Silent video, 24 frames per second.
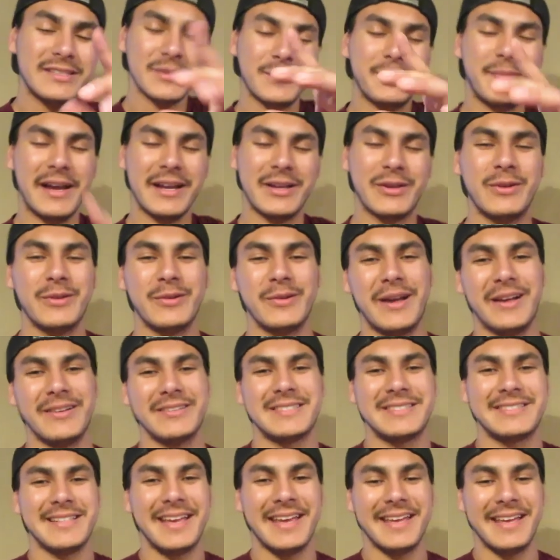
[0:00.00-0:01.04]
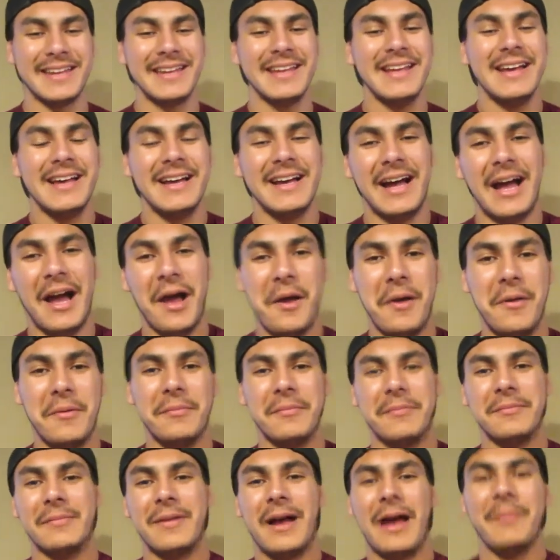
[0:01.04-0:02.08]
so back to what I was saying,
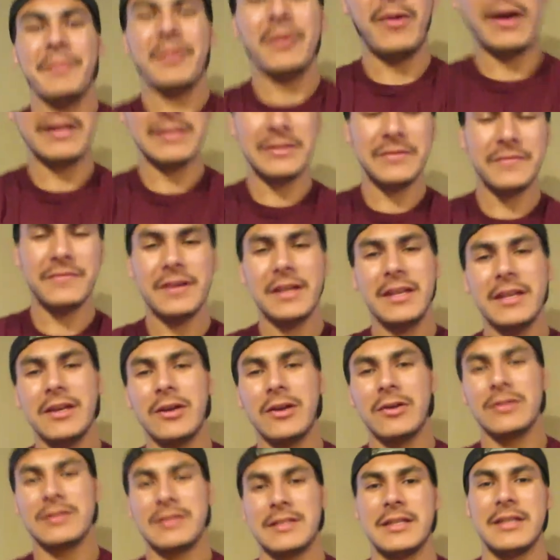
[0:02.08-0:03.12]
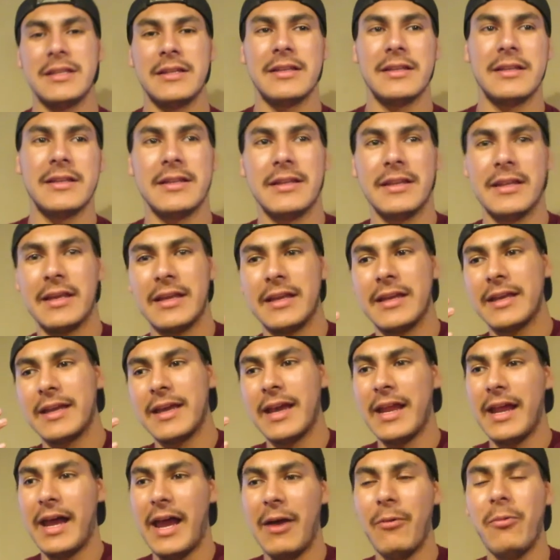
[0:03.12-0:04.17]
I've been watching videos and then
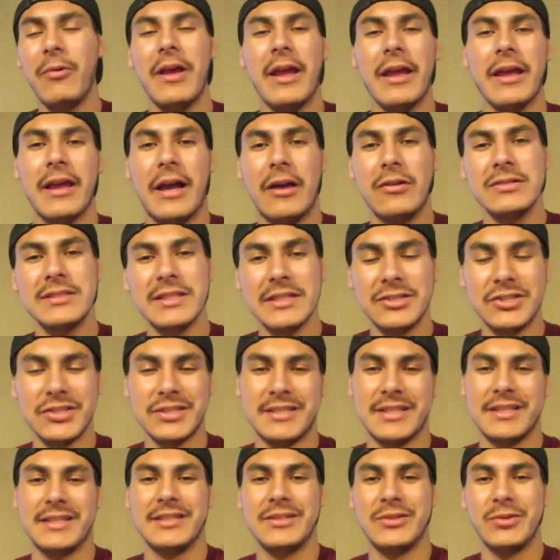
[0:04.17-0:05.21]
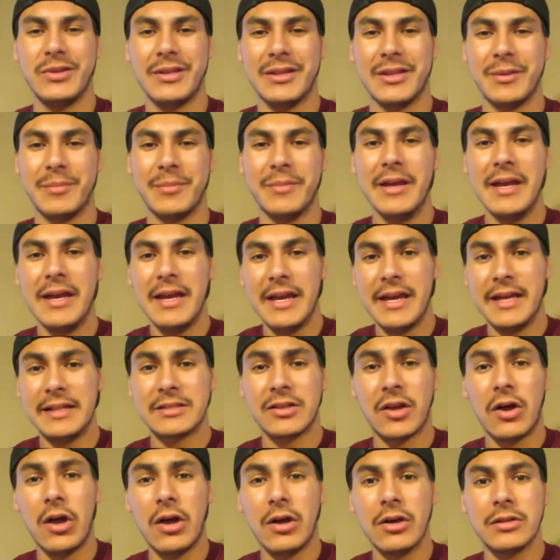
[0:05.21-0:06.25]
I was interested in doing them.
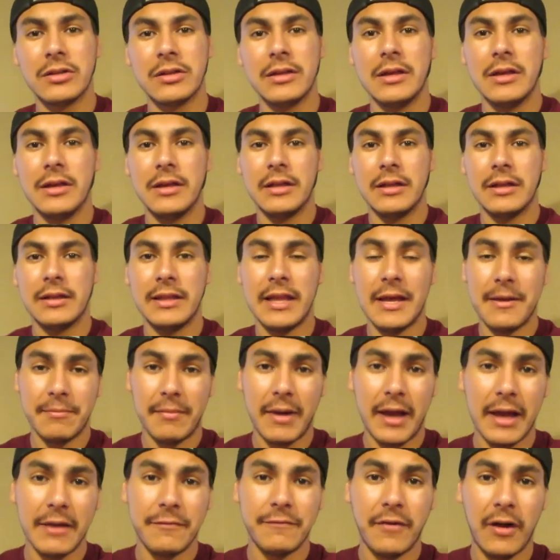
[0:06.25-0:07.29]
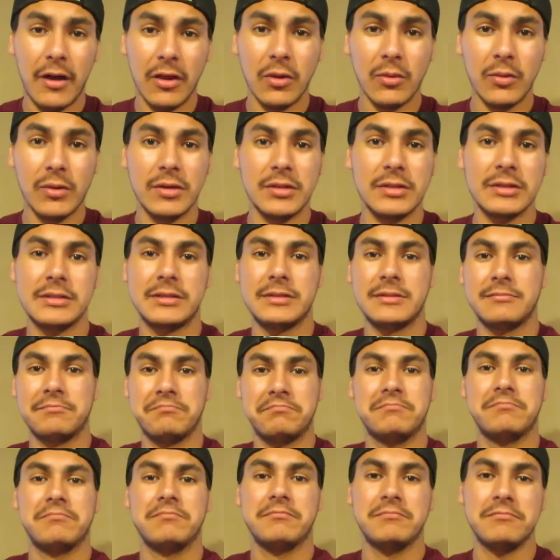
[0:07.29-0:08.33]
It's called Let My Followers,
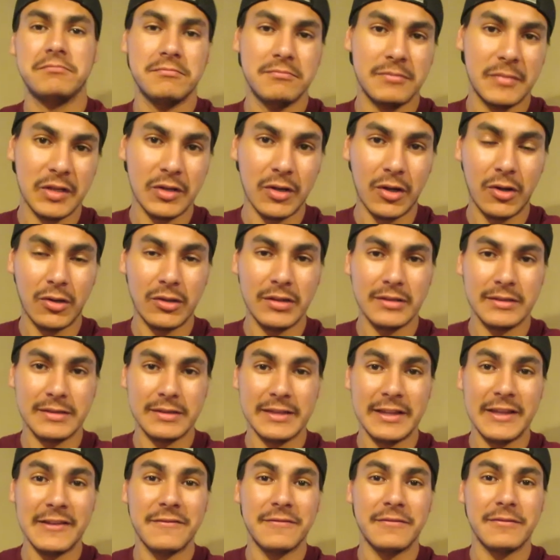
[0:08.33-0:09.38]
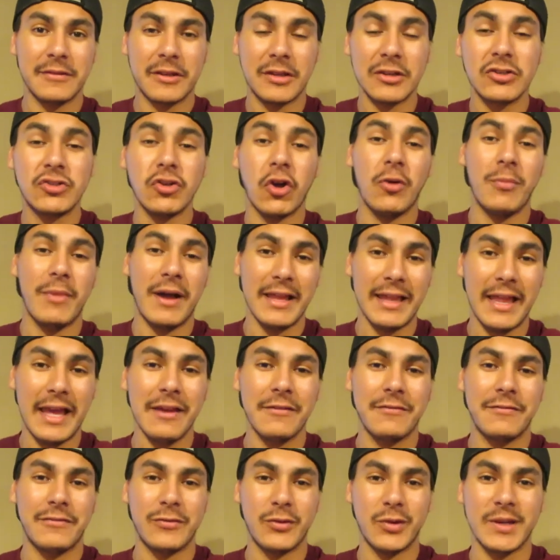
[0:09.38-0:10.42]
you know, live control my
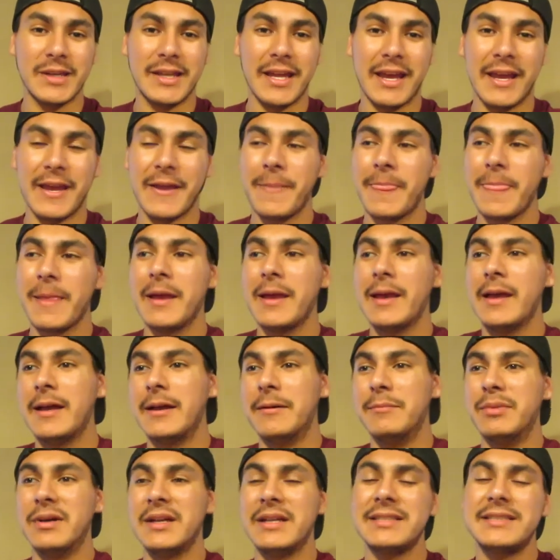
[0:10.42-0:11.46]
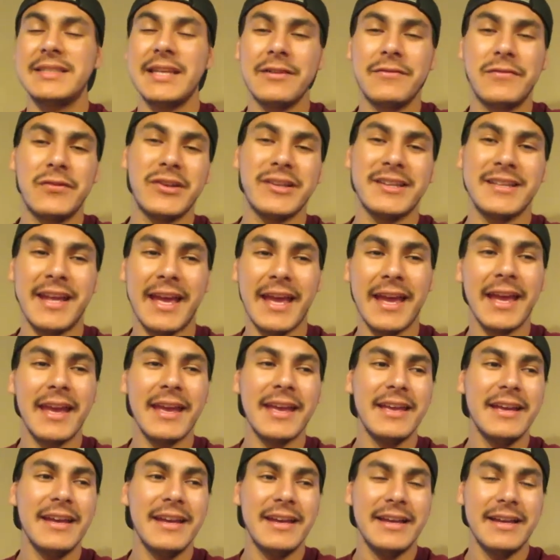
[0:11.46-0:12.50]
life for a day. But instead of for a
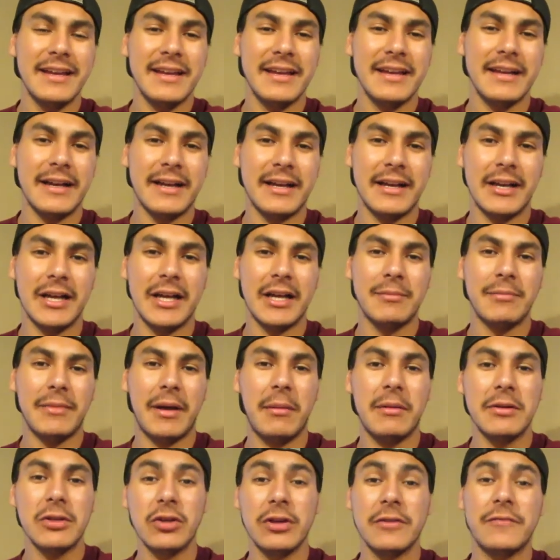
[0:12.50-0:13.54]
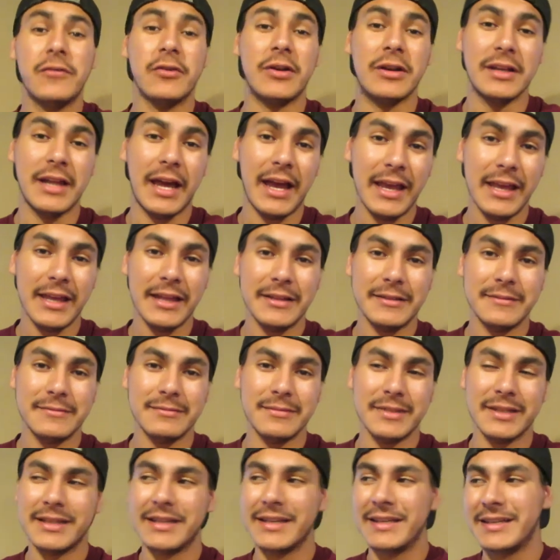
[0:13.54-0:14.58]
day, I'm gonna do it for a night
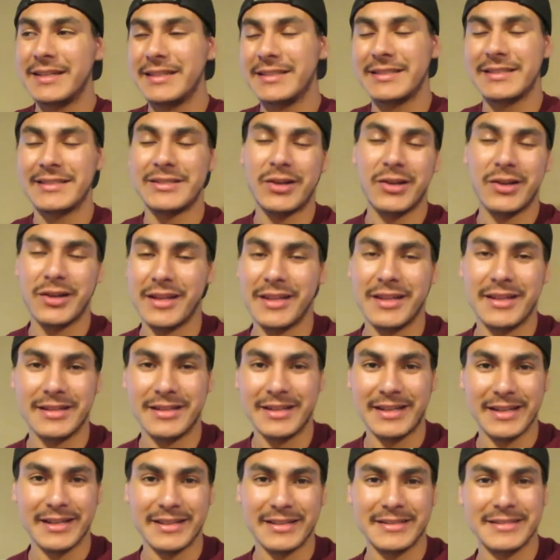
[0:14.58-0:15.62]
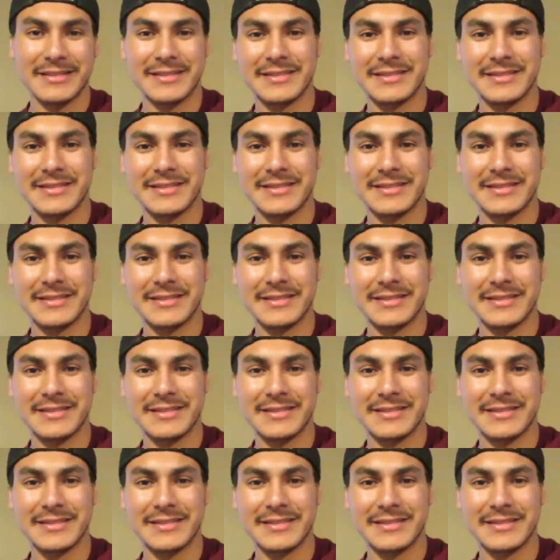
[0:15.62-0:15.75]
because it's already like